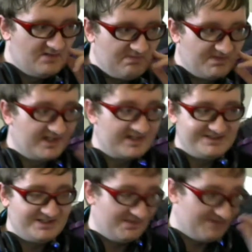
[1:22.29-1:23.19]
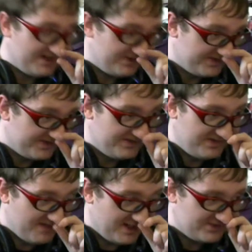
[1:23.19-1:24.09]
But maybe I actually show the boxes because
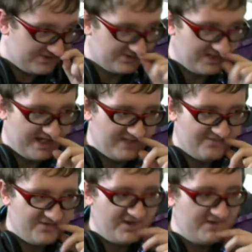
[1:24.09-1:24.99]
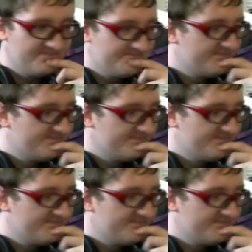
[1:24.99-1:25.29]
the boxes are kind of insane.